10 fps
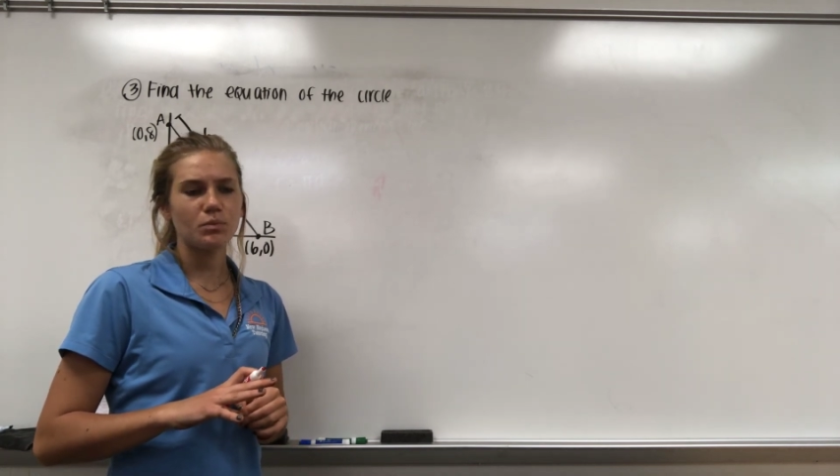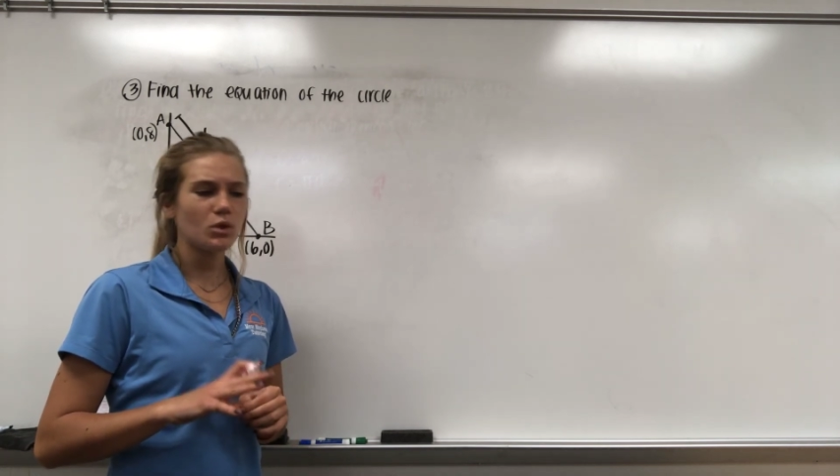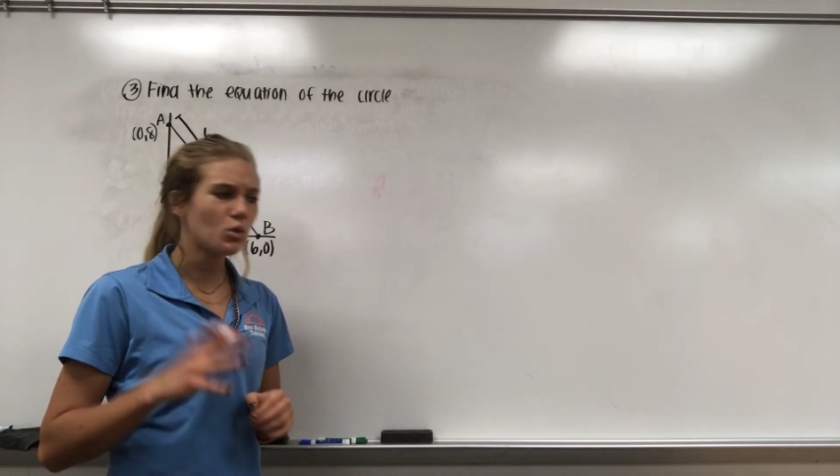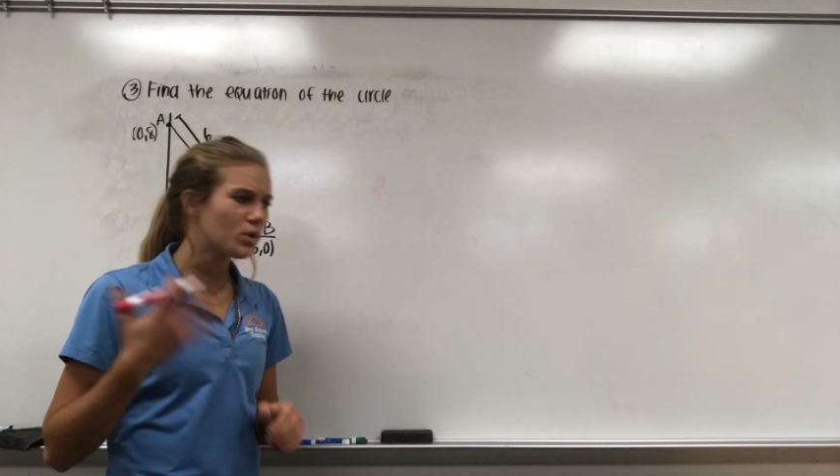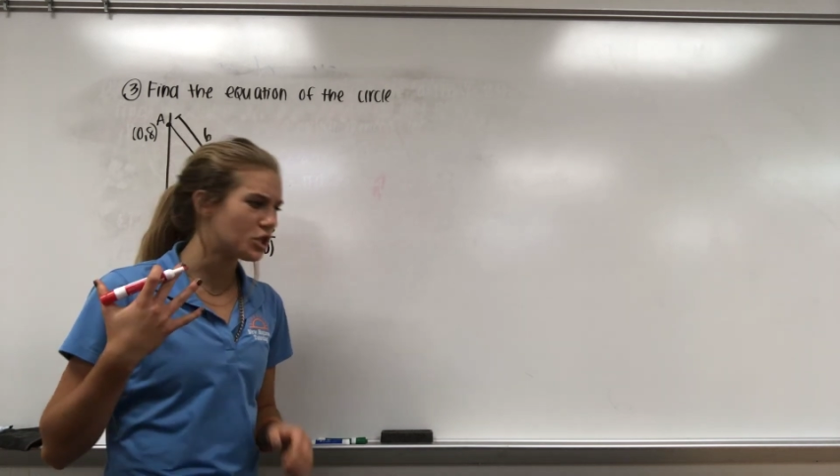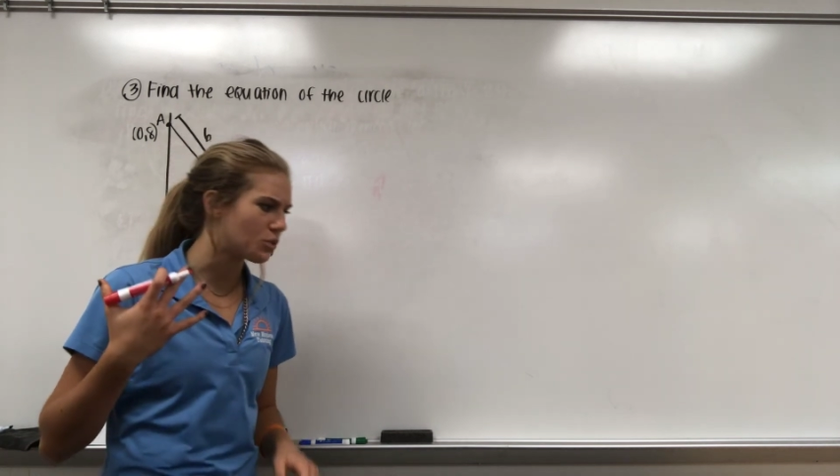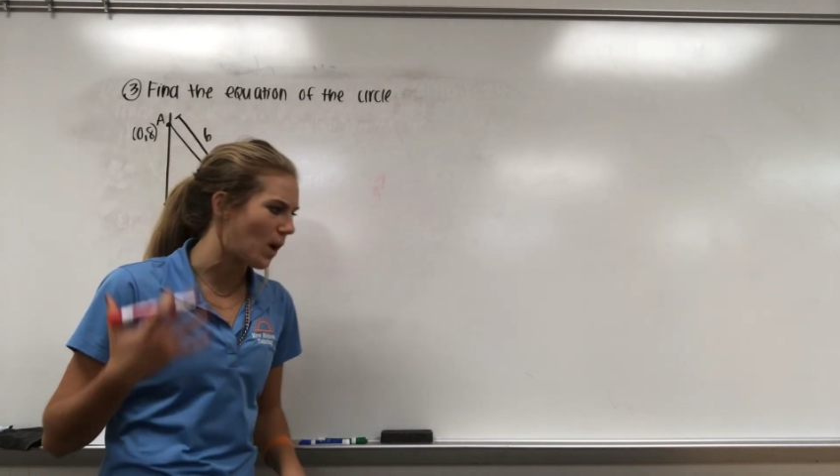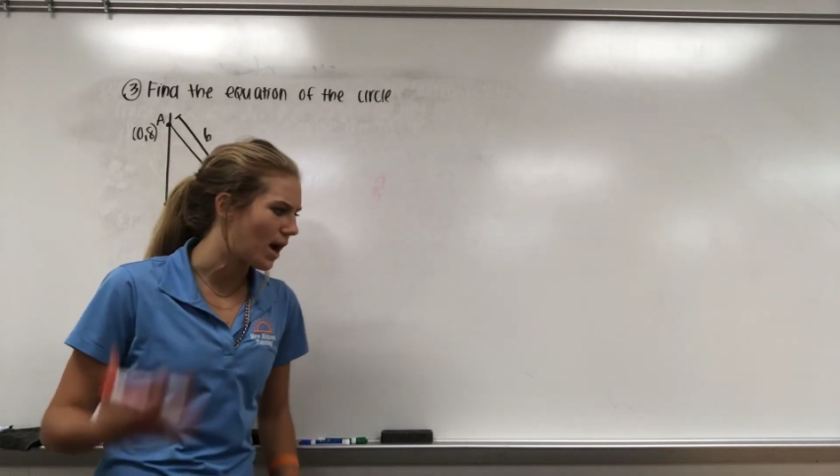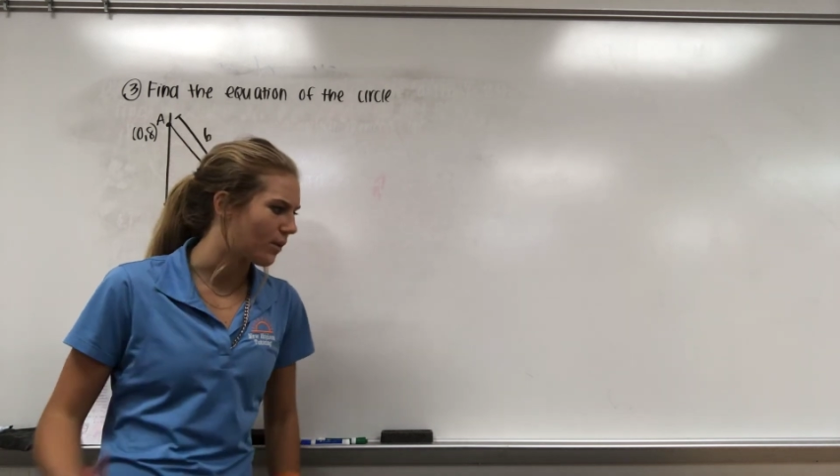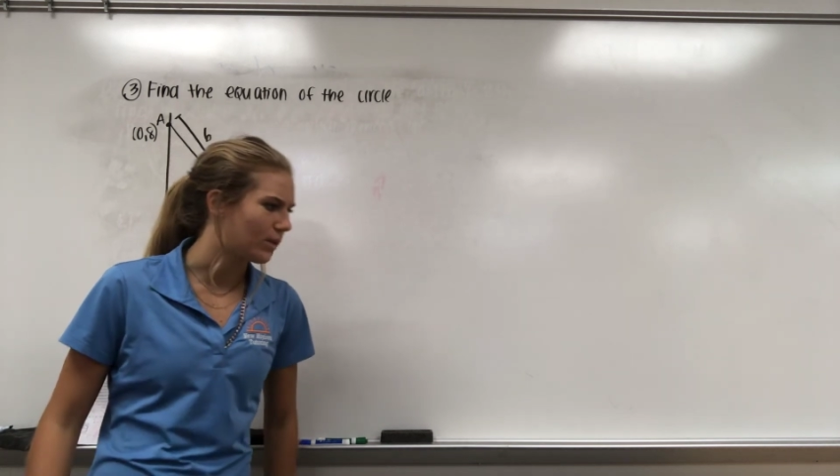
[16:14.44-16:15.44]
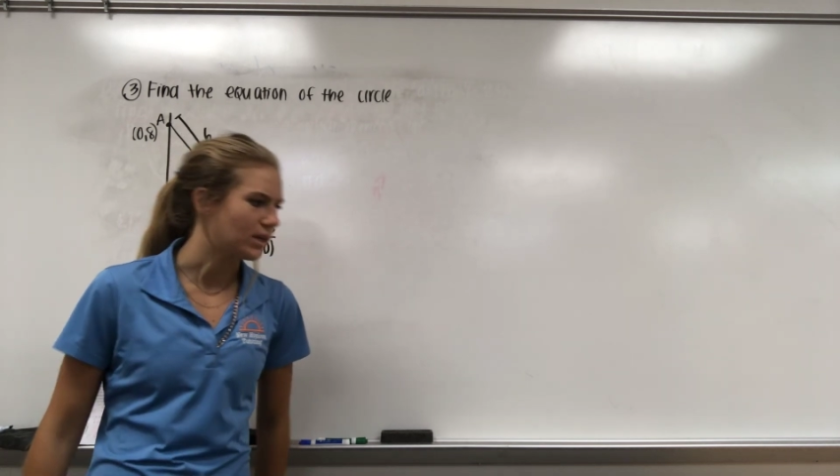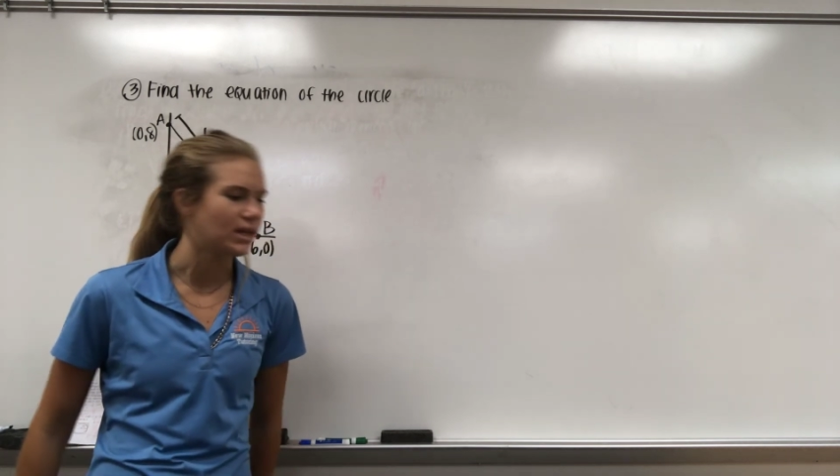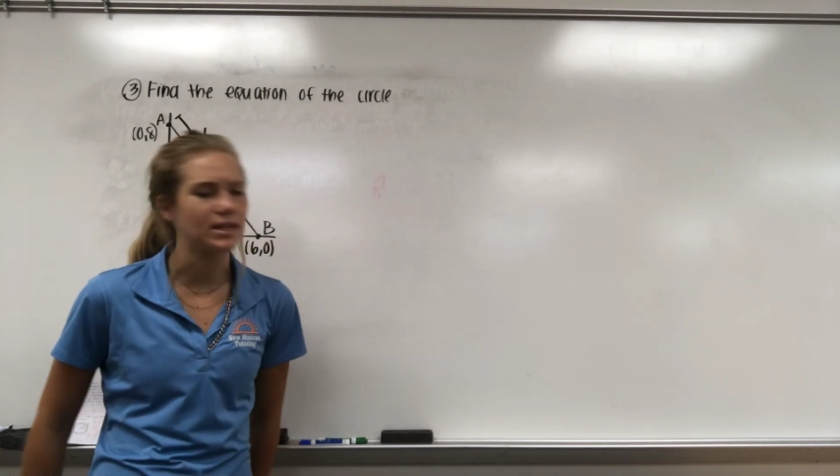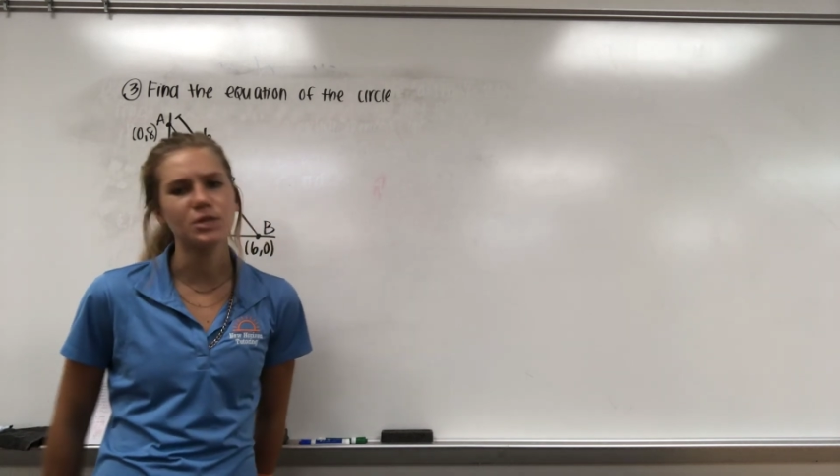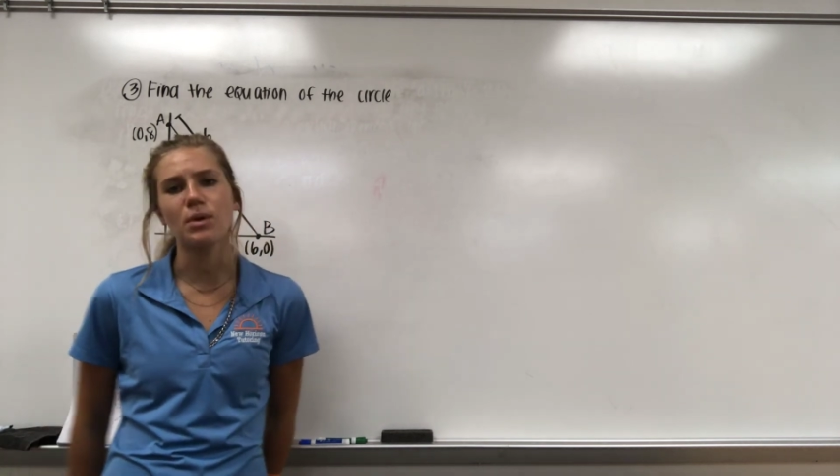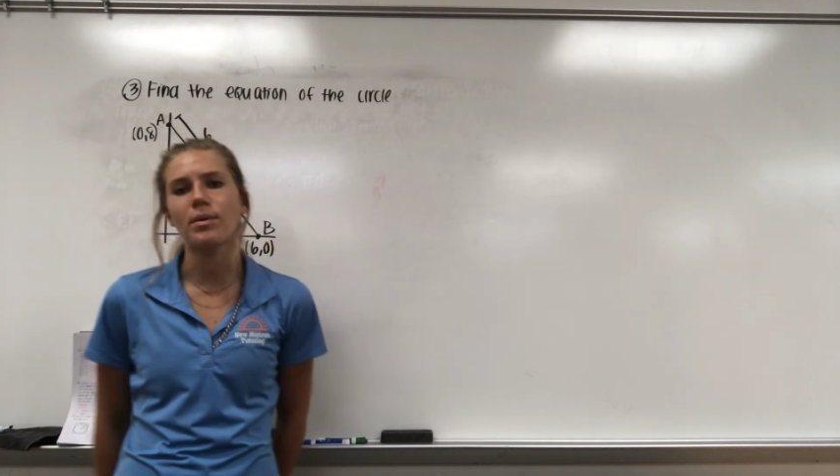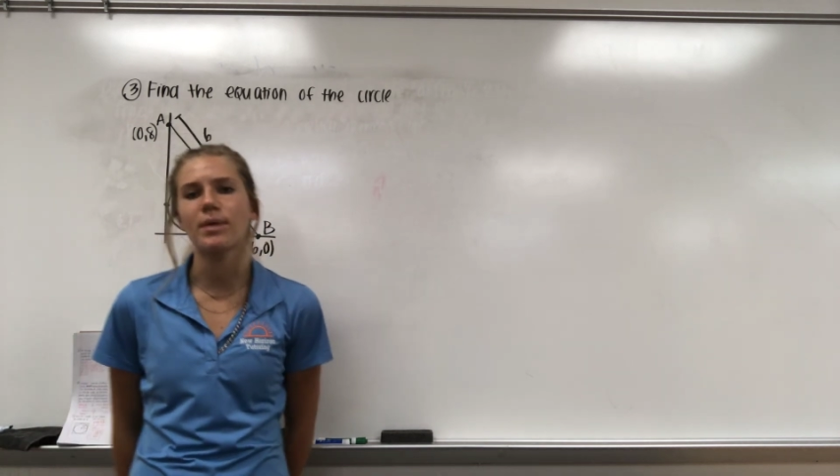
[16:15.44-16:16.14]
which is why I really like this problem.